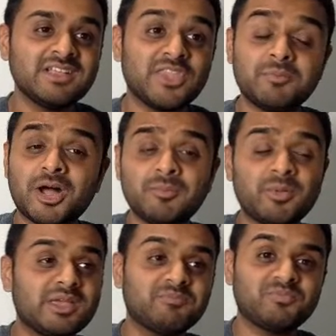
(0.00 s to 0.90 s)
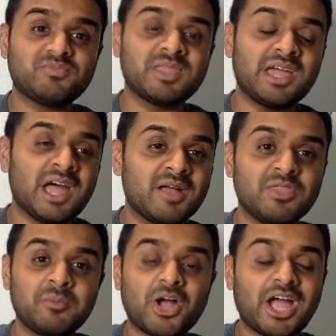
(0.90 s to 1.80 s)
They might
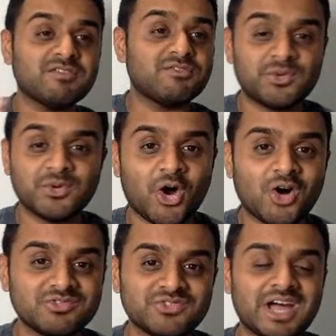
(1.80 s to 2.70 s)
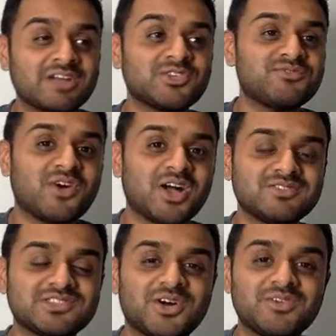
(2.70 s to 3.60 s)
have a 4.5 out of
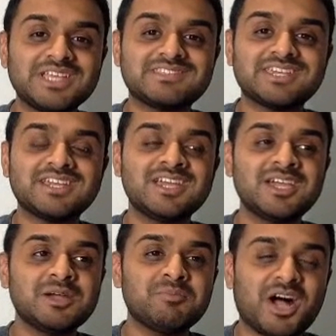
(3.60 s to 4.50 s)
5-star rating, but